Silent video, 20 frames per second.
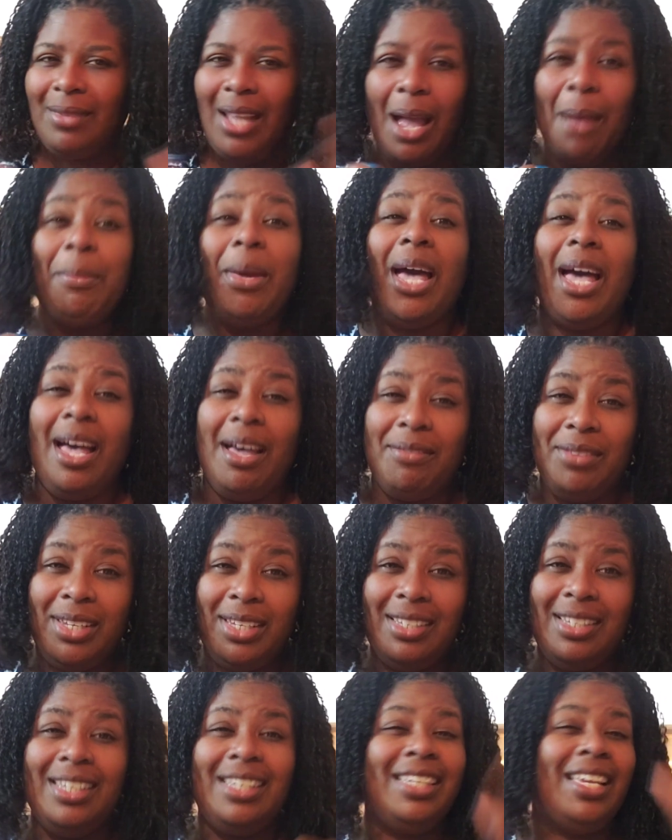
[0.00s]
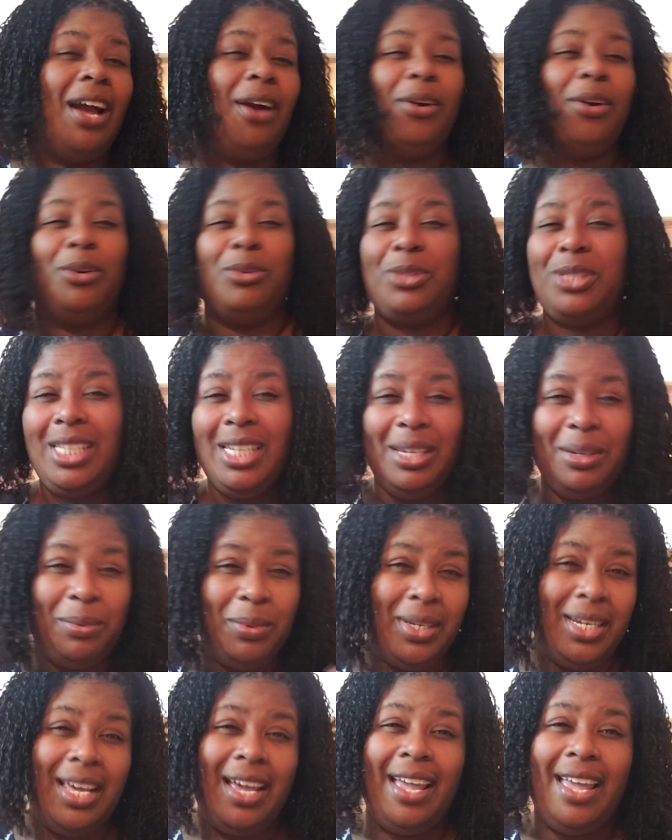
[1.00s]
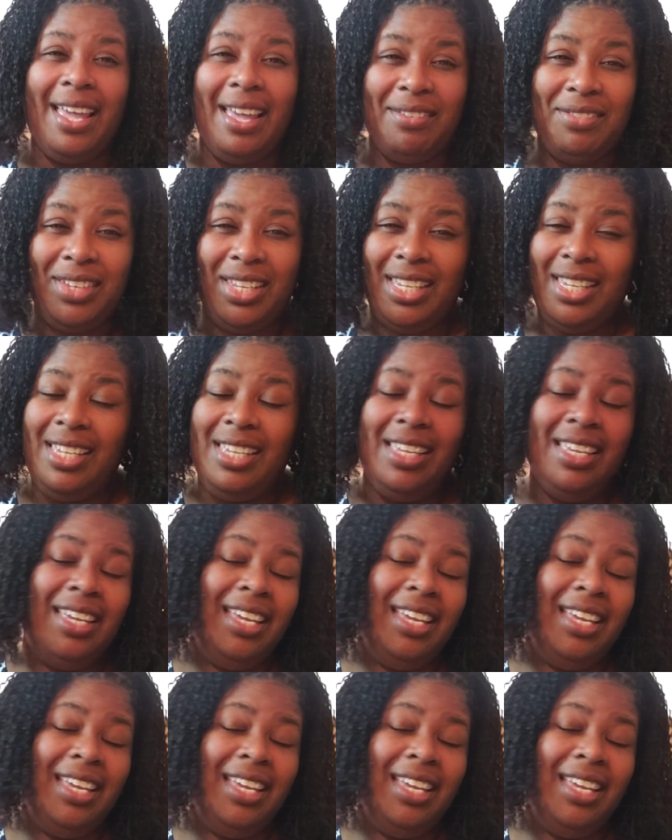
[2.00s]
I'm gonna have it, and y'all gonna see it when I have it.